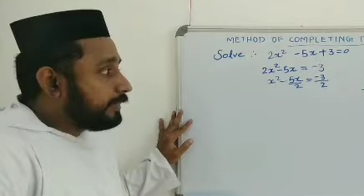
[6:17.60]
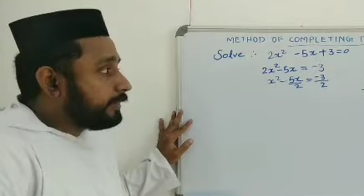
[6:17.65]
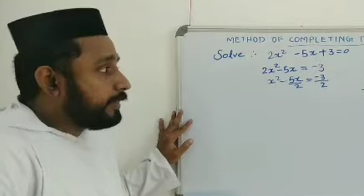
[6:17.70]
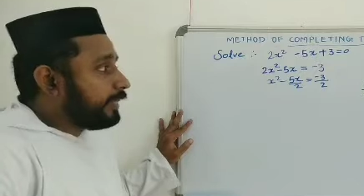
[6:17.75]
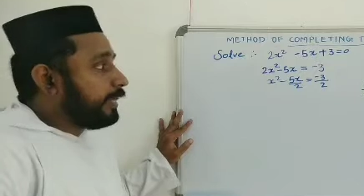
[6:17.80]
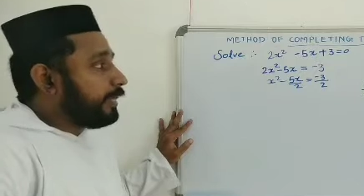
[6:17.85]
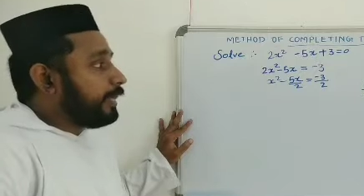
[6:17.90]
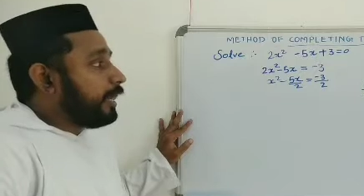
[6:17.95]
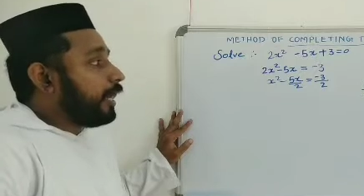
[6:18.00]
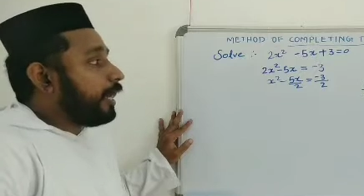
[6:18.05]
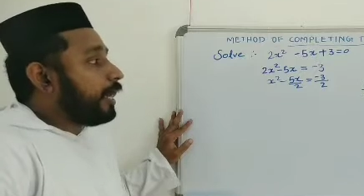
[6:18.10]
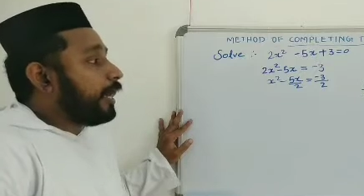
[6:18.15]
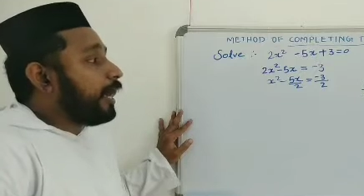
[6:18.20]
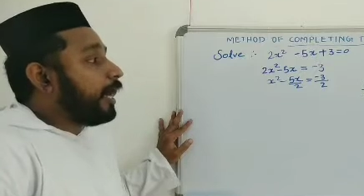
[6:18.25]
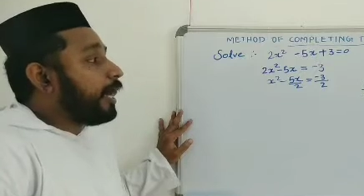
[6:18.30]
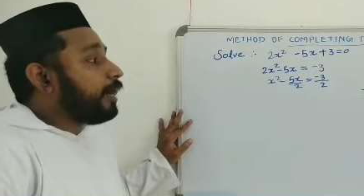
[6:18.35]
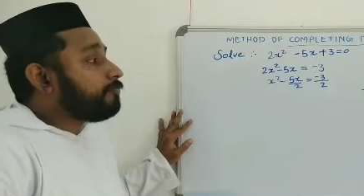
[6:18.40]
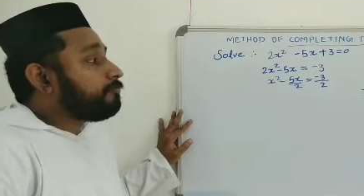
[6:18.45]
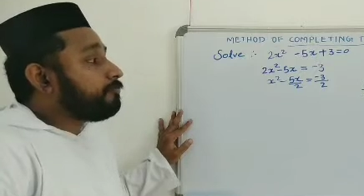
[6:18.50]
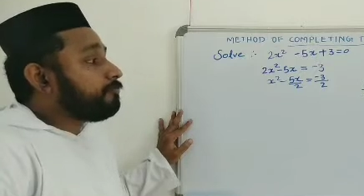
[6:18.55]
Then
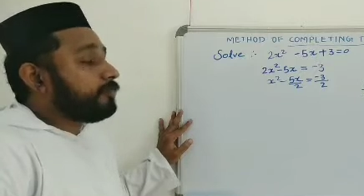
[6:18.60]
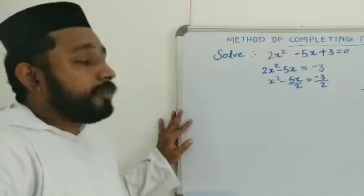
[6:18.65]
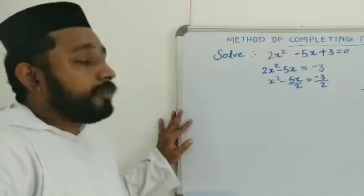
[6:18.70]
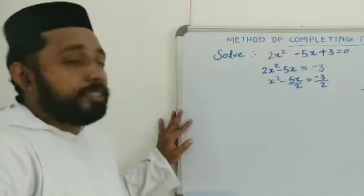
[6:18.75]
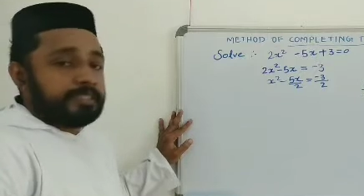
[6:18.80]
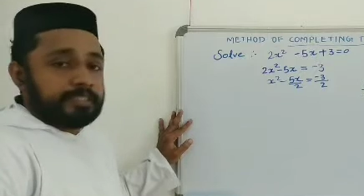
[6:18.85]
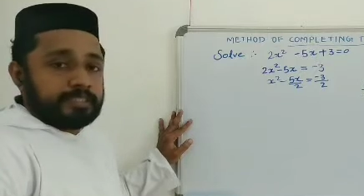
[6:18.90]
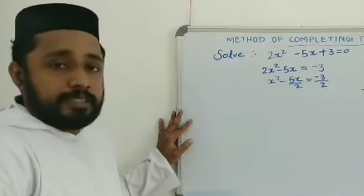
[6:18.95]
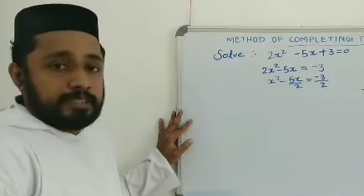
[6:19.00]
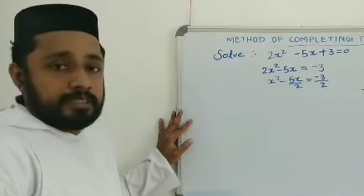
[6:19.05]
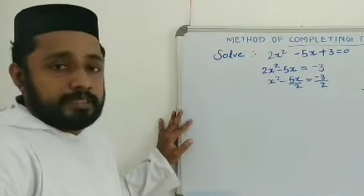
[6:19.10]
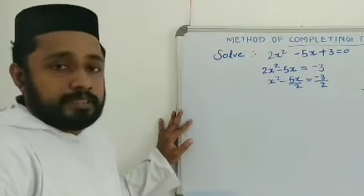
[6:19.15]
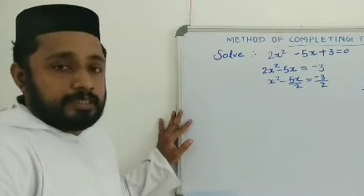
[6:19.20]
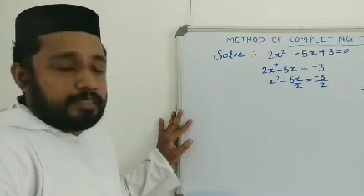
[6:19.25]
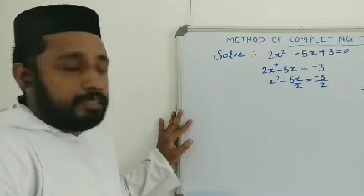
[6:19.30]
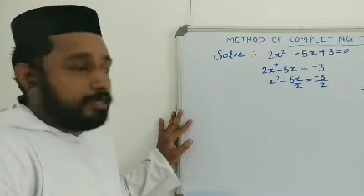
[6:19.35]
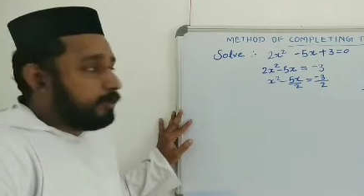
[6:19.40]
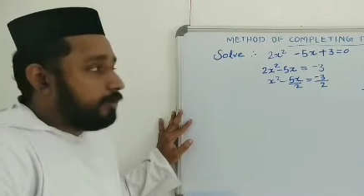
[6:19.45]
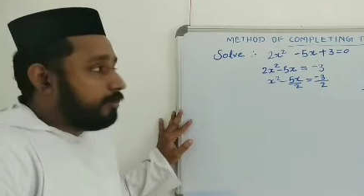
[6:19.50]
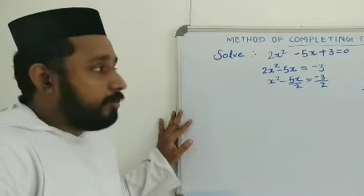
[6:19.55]
half it.
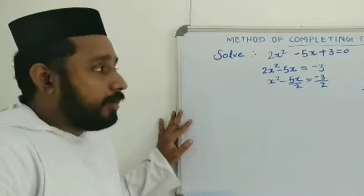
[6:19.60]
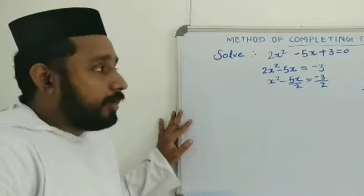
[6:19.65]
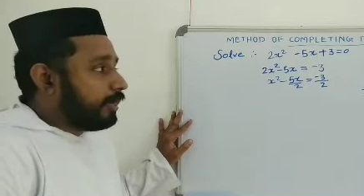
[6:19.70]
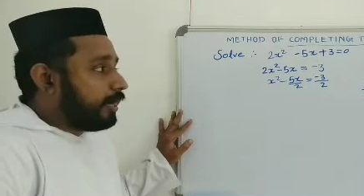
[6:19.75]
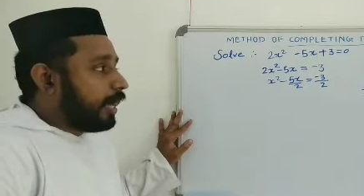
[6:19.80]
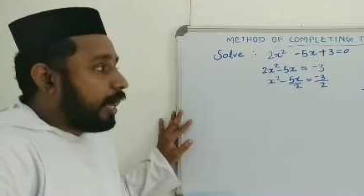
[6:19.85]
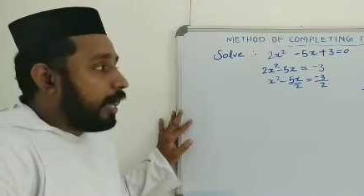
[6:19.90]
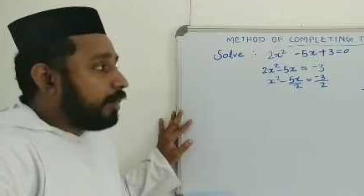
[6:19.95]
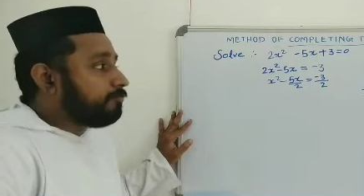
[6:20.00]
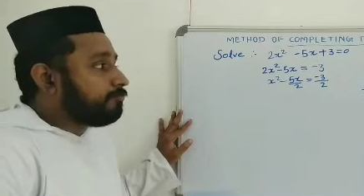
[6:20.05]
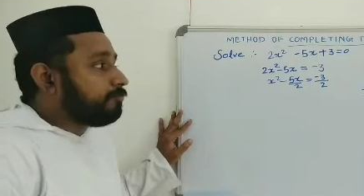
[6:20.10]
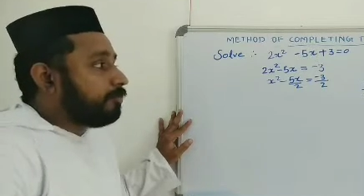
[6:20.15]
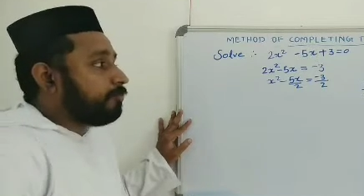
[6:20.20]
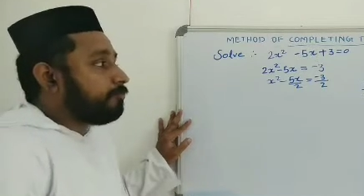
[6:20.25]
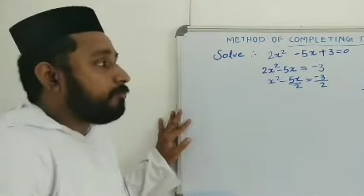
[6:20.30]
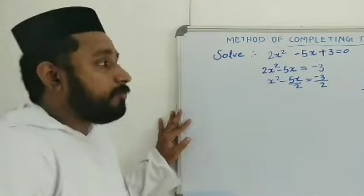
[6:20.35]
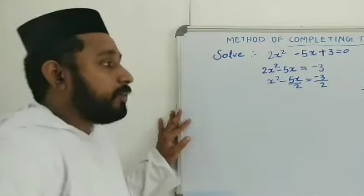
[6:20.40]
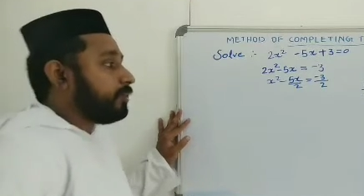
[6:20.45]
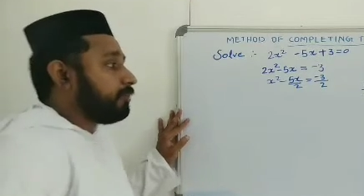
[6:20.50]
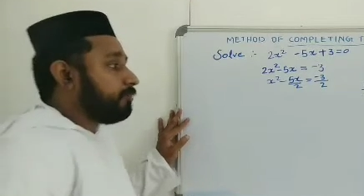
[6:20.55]
Half
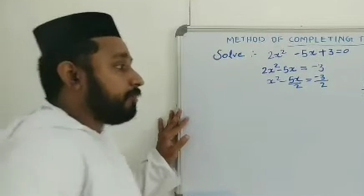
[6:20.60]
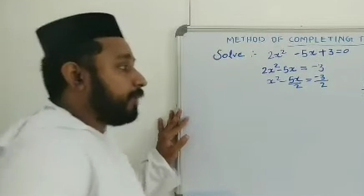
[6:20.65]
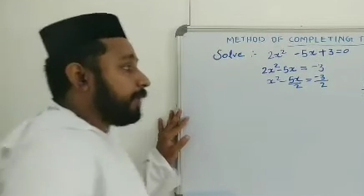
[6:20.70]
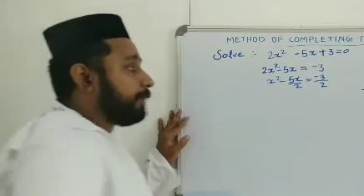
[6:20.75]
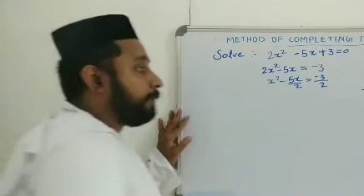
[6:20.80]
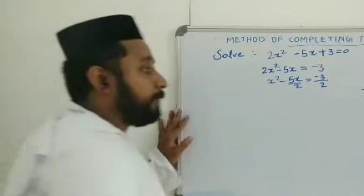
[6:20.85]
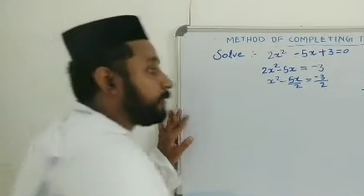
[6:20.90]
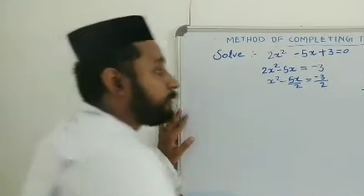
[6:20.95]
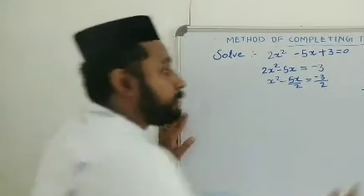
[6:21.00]
of 5